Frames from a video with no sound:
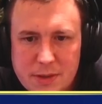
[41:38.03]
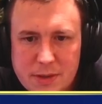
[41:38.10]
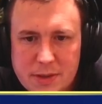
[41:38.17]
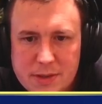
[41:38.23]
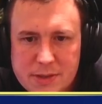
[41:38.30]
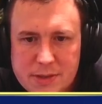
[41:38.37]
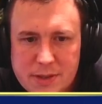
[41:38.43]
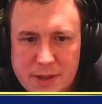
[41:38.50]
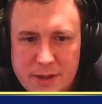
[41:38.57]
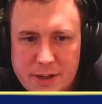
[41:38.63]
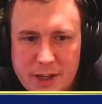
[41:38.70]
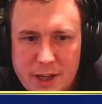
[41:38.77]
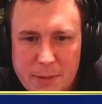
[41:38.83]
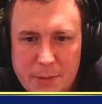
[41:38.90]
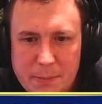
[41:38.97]
It's starting to
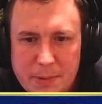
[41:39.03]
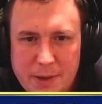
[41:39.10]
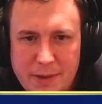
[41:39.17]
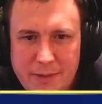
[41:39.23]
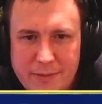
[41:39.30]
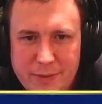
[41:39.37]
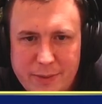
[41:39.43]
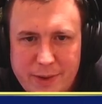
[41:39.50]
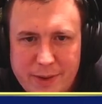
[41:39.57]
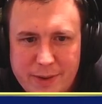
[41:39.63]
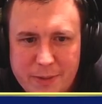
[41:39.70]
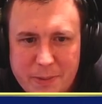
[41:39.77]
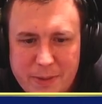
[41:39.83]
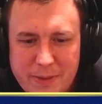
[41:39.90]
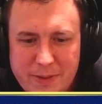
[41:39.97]
get a bit painful here,
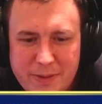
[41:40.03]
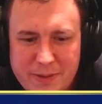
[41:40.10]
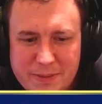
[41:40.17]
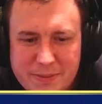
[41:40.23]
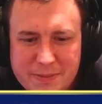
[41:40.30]
opponent.